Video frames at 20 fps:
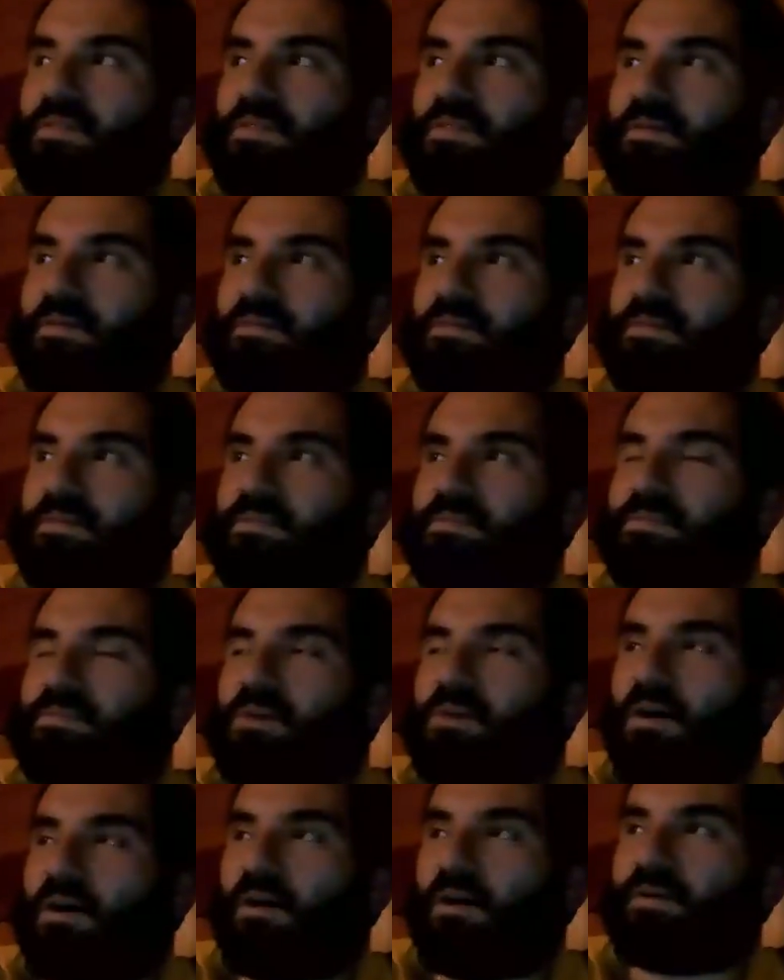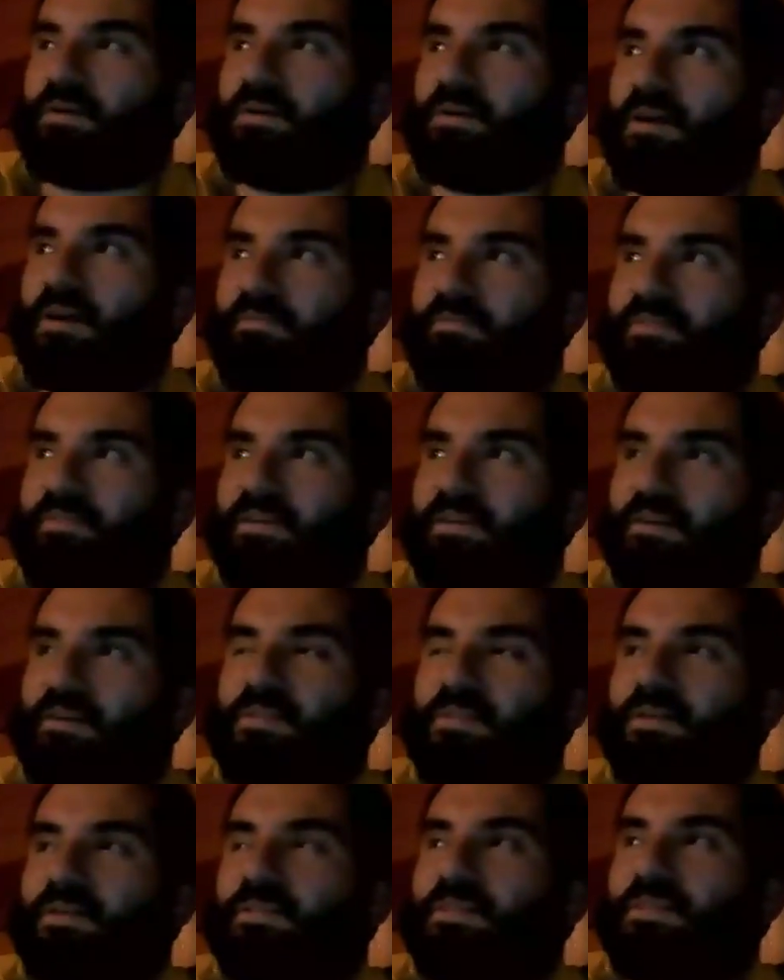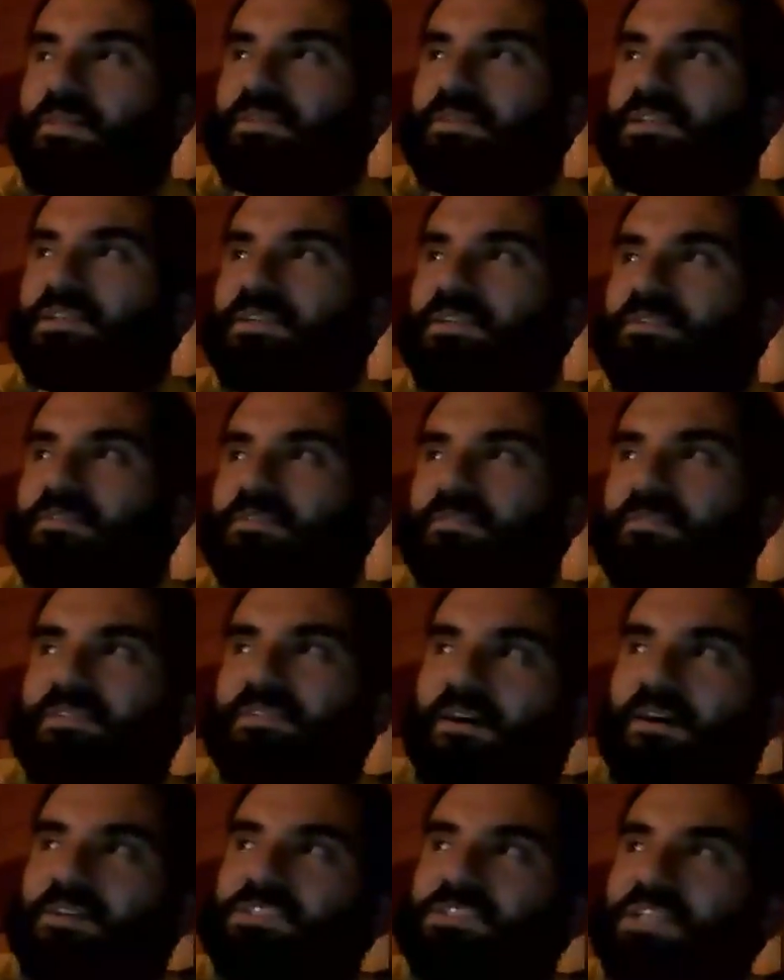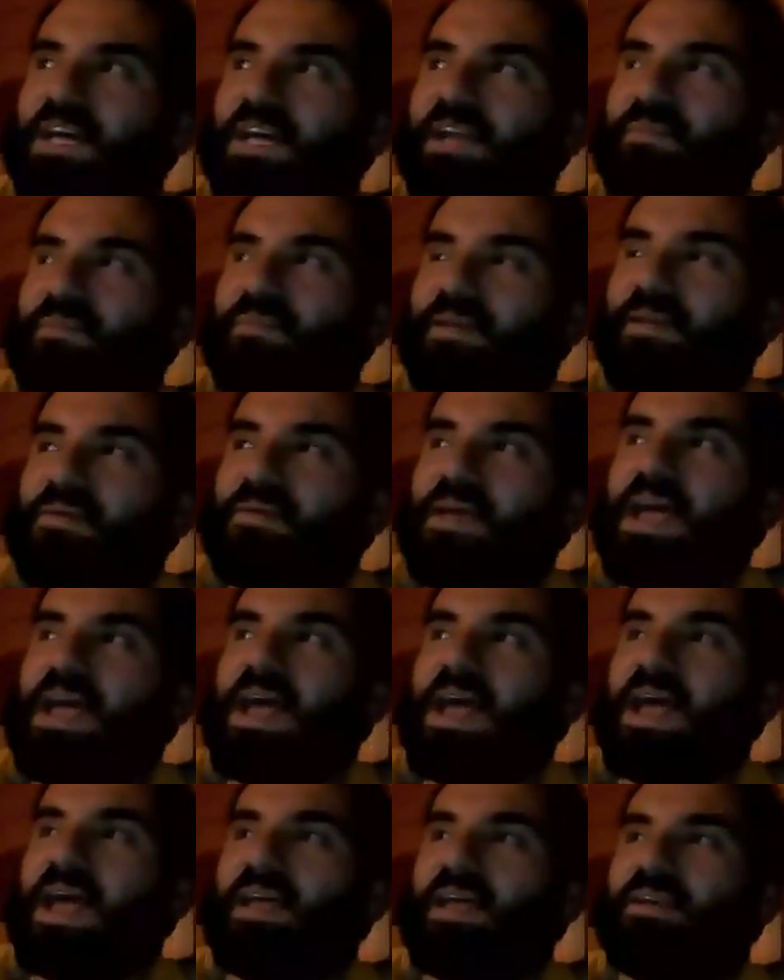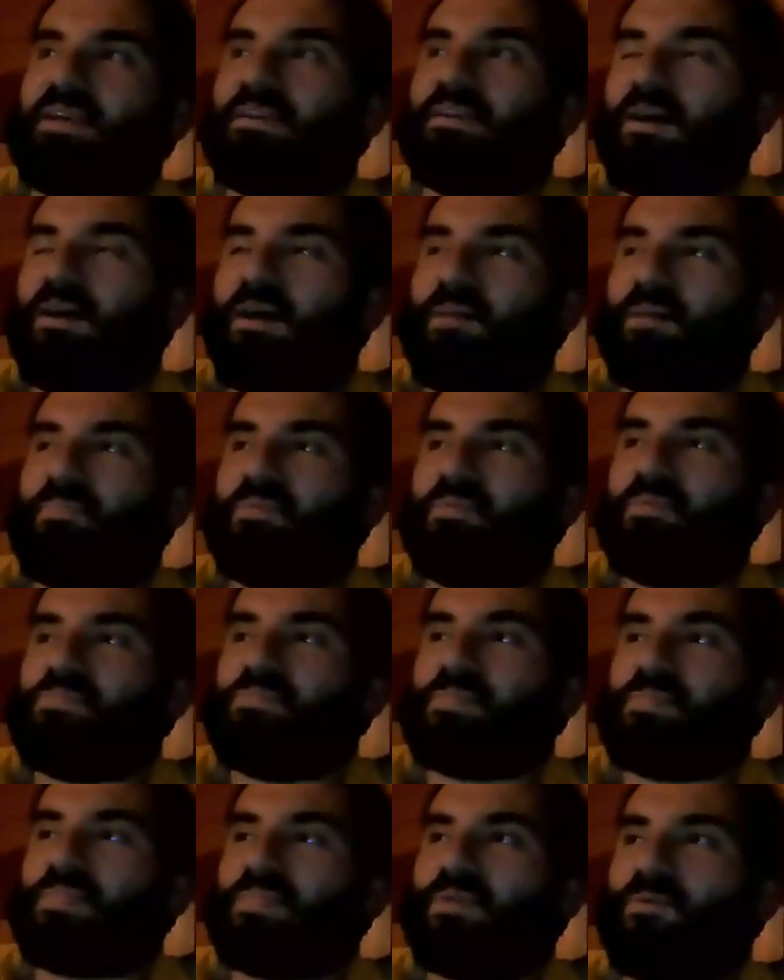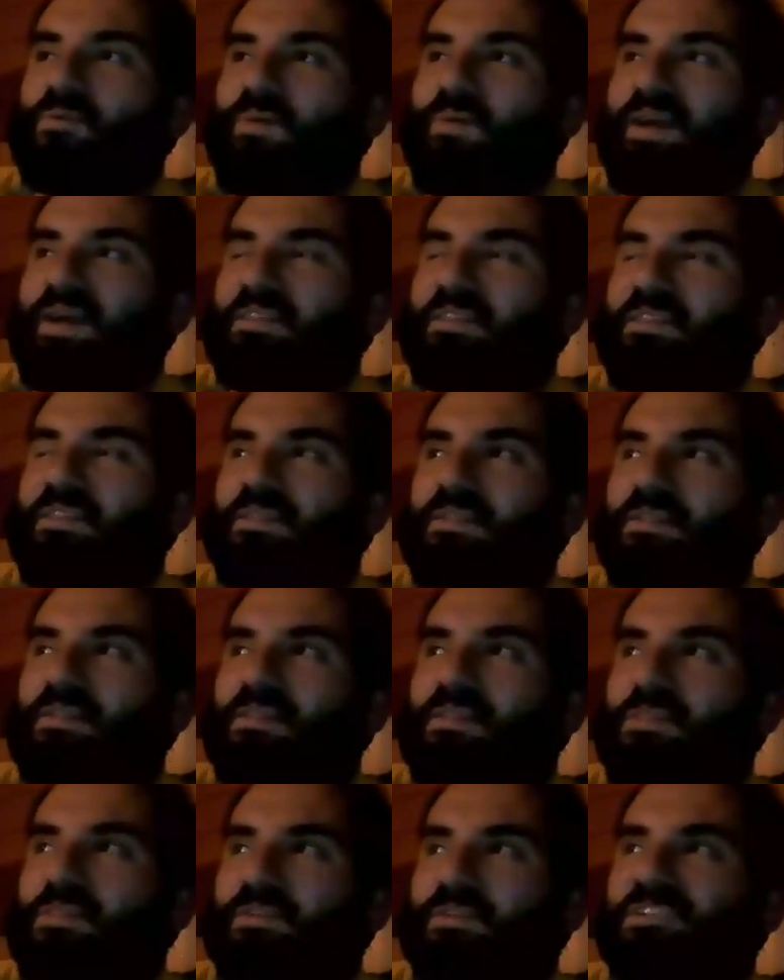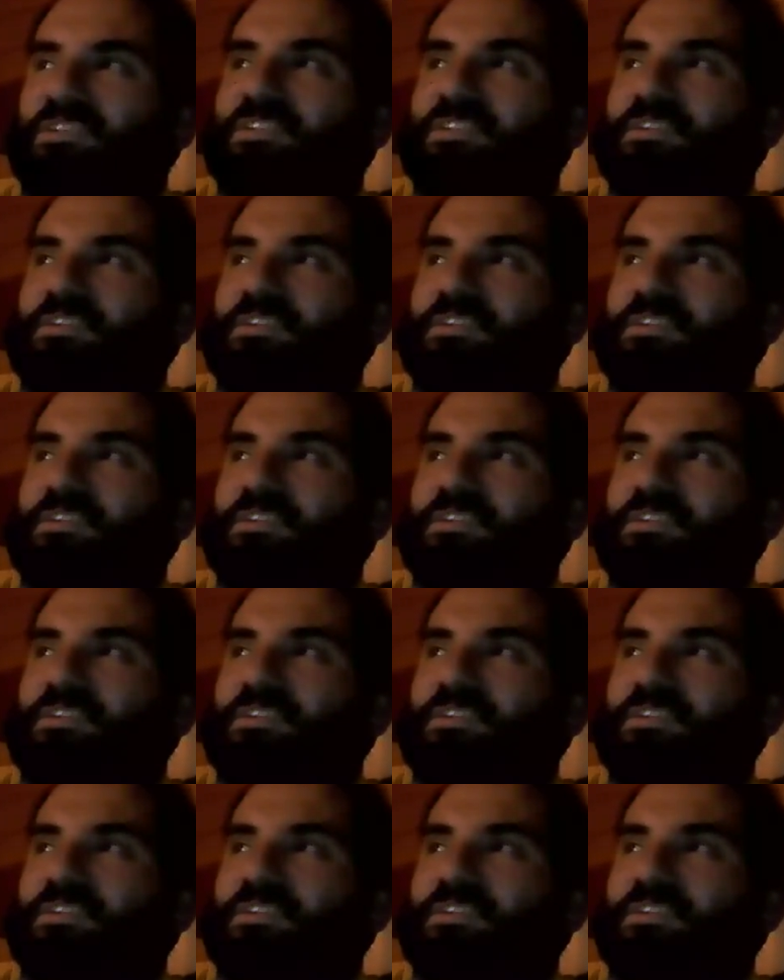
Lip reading: the daughter of his, or the sister of his arch enemy ended up with the